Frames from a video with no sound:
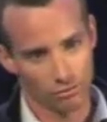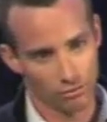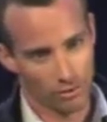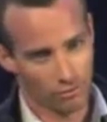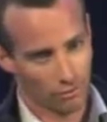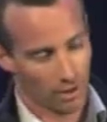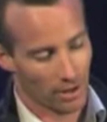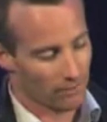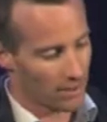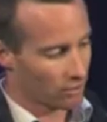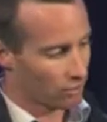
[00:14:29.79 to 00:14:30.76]

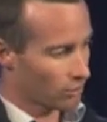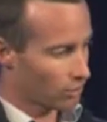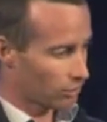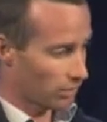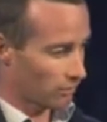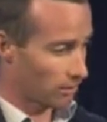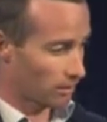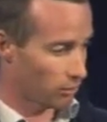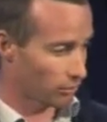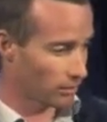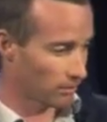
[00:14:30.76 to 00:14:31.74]
Rain-fed agriculture is very
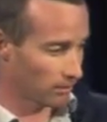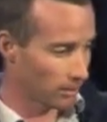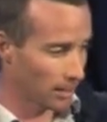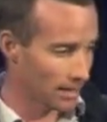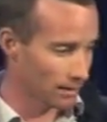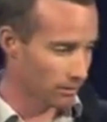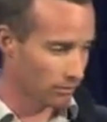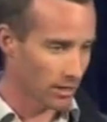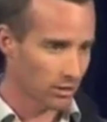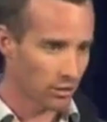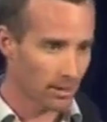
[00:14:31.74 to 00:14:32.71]
important to plant at the
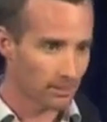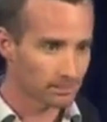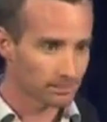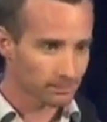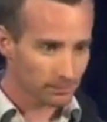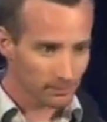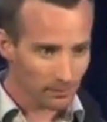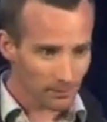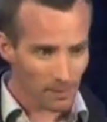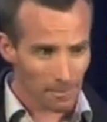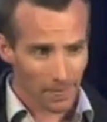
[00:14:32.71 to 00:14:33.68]
right time.
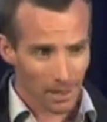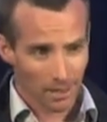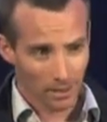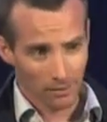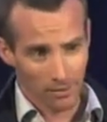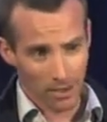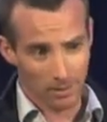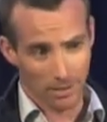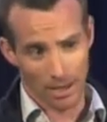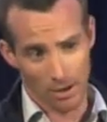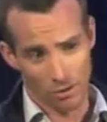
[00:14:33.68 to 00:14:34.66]

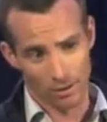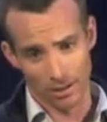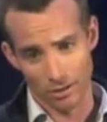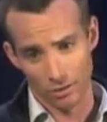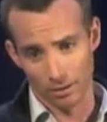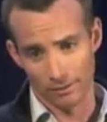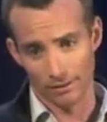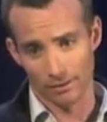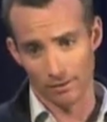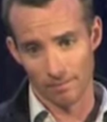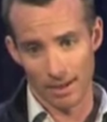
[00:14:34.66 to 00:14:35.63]
Families that earn that sort of
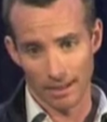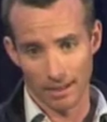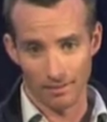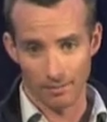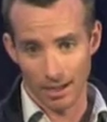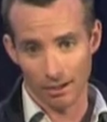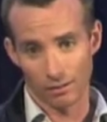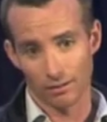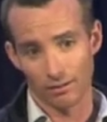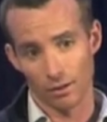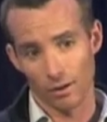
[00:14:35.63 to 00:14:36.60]
level of money have been
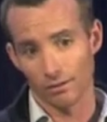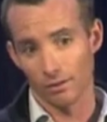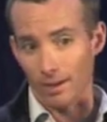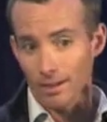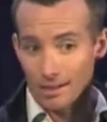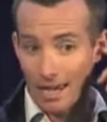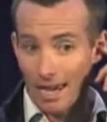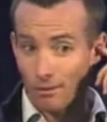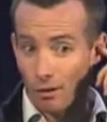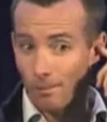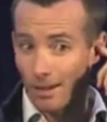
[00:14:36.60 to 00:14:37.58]
hungry for quite a few months. They
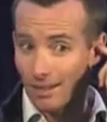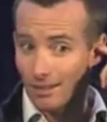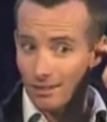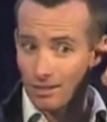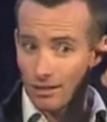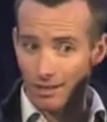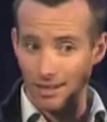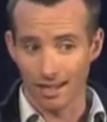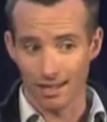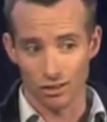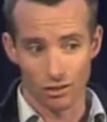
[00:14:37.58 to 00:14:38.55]
have no money, so they
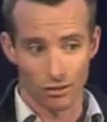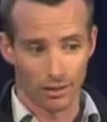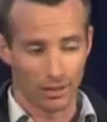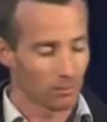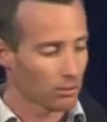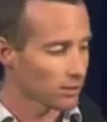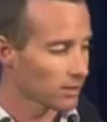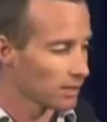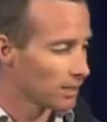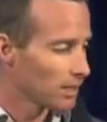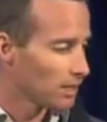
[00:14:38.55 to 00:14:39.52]
can't actually do the
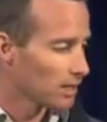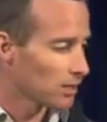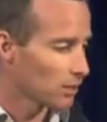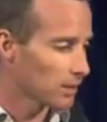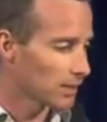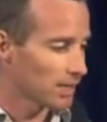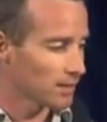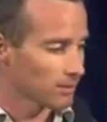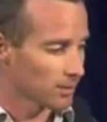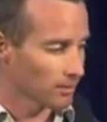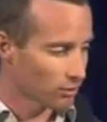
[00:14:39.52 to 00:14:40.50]
inputs. So you extend
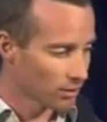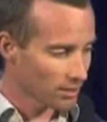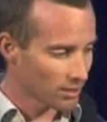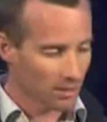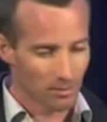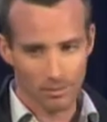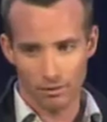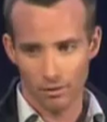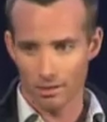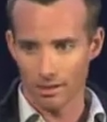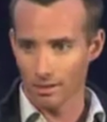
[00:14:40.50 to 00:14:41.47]
them some credit, some
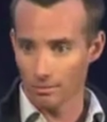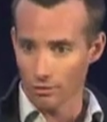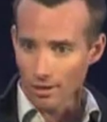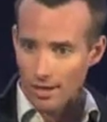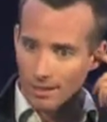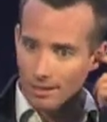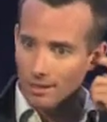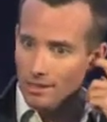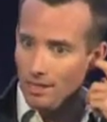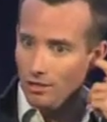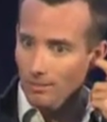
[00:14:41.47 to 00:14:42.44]
inputs and some training
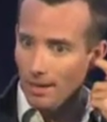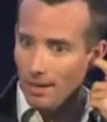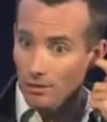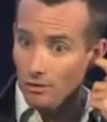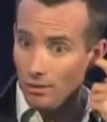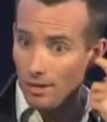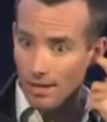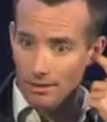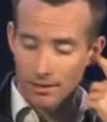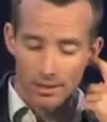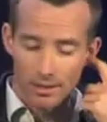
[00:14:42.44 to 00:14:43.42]
and teach them how to do that.